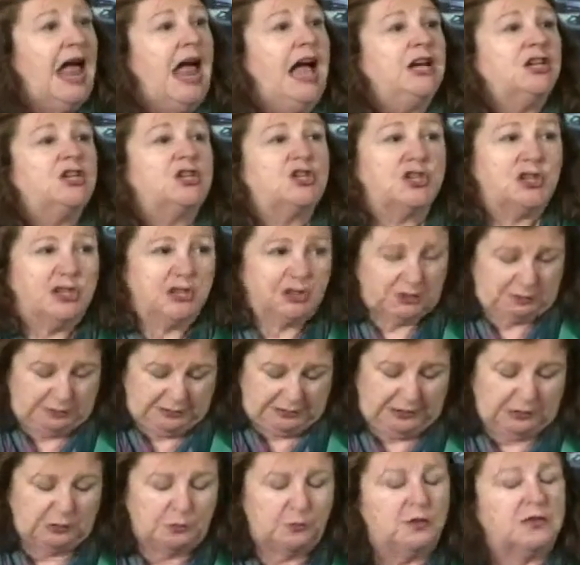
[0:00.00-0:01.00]
the president She's
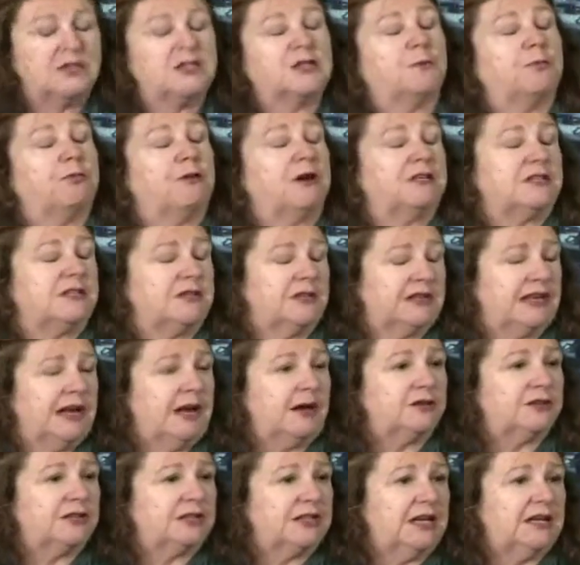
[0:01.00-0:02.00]
here, the, who is the president of
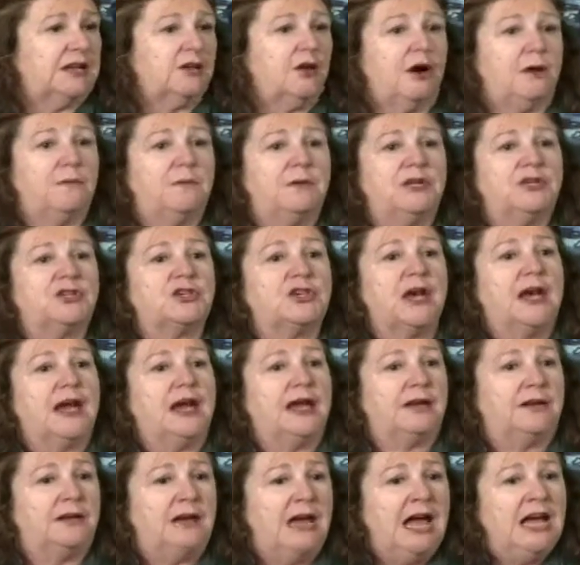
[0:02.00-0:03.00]
Cal mm-hmm. State Long Beach,
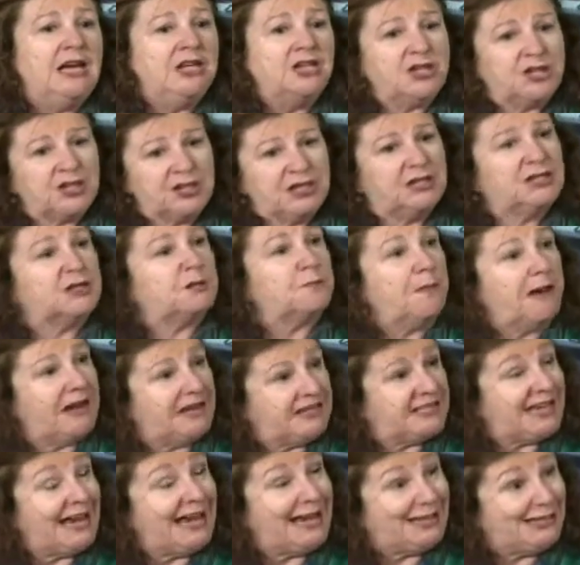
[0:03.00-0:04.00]
and she is
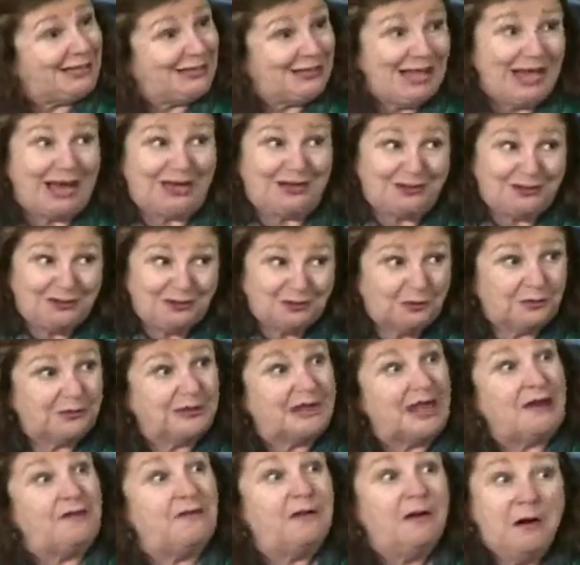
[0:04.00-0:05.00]
maintaining that, you know, and
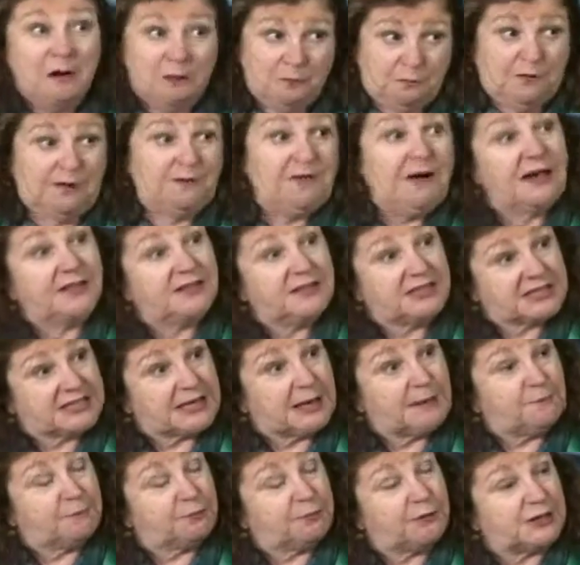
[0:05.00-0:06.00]
right. they we've had the
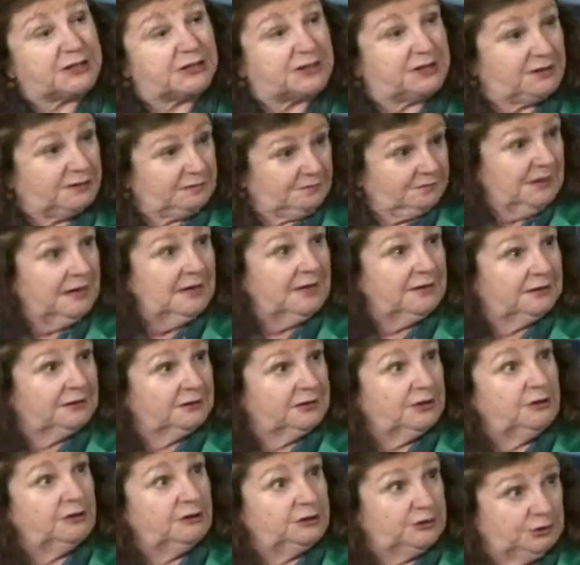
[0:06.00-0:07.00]
same president.
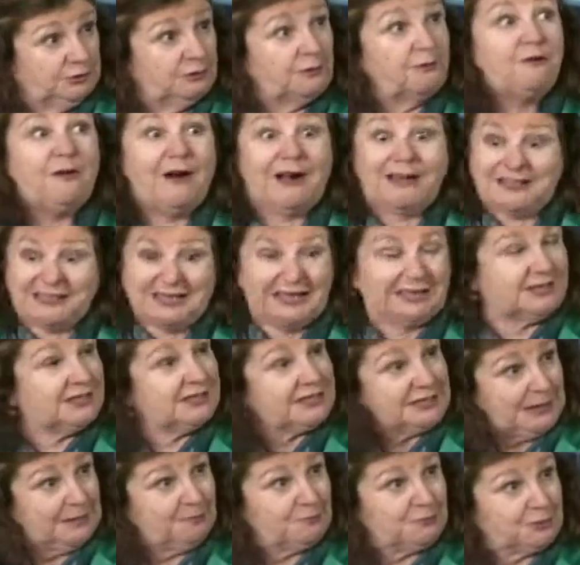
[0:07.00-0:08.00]
The Unifieds had the
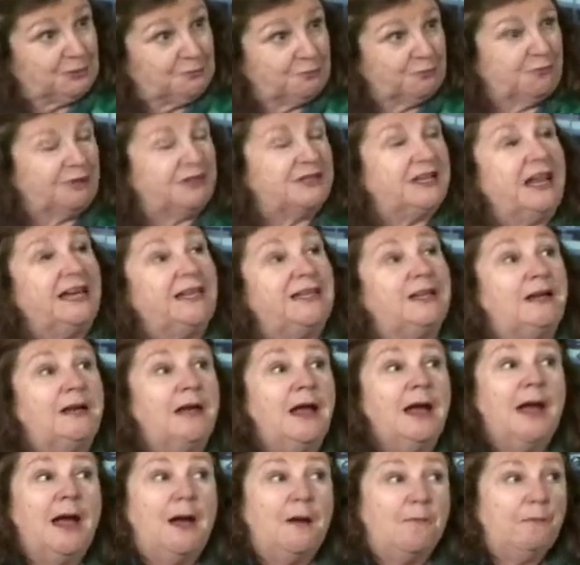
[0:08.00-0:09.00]
same superintendent,
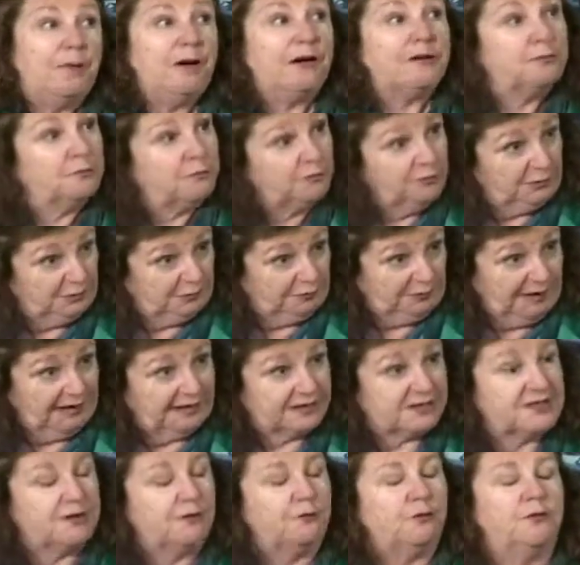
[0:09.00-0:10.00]
right. but you've
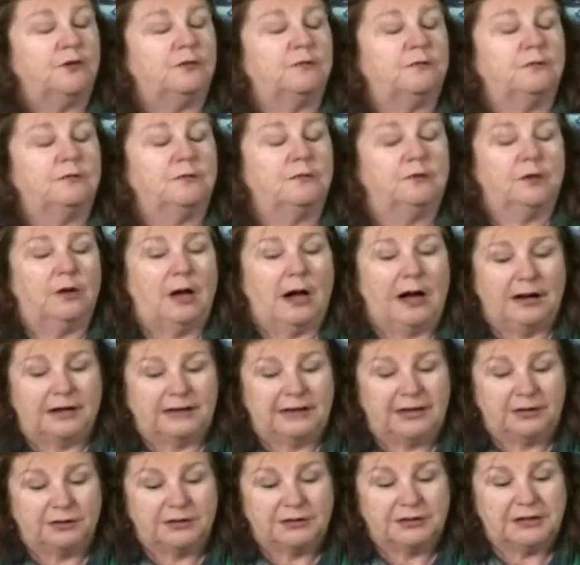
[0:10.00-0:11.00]
had several right. uh,
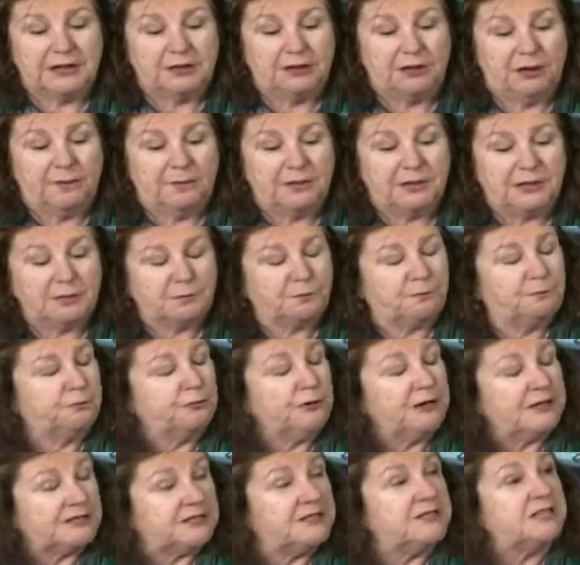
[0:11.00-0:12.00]
Cal State Long Beach
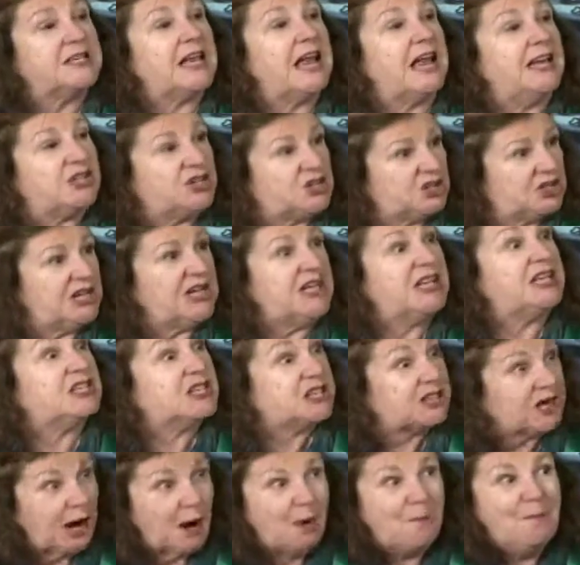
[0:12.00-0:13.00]
presidents. Although King
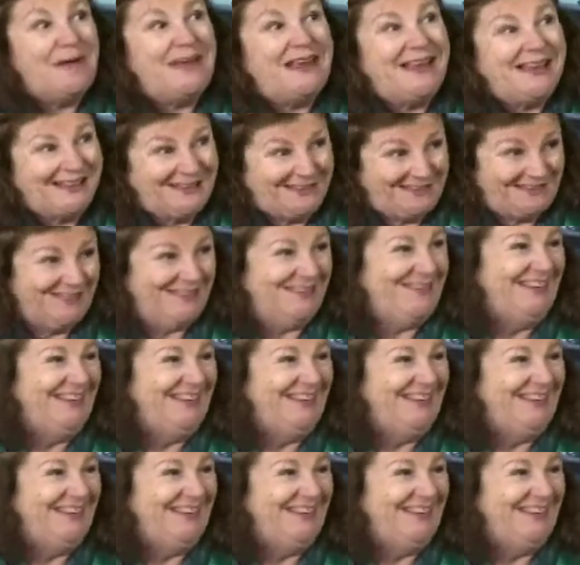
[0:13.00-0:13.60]
Alexander, in, he was